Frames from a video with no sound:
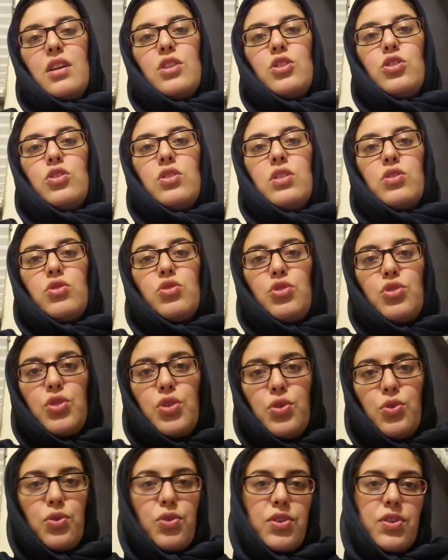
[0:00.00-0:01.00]
to the
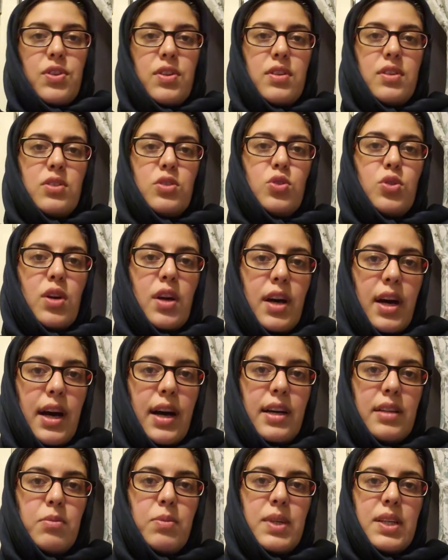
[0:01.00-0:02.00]
truth, to
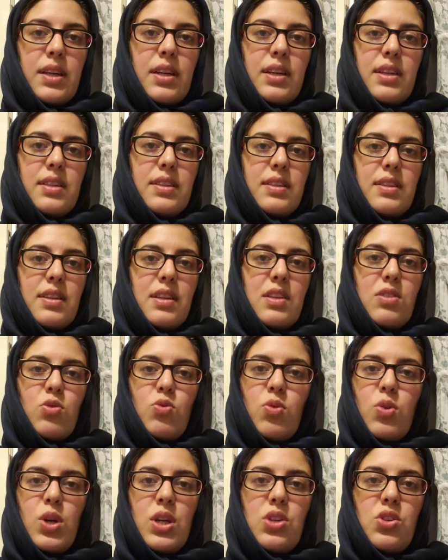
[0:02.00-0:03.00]
God, because this
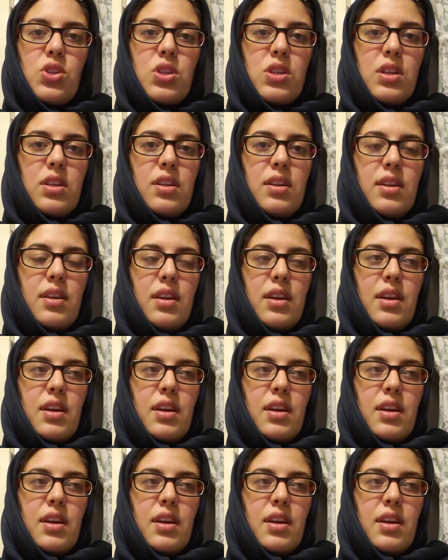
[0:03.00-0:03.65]
question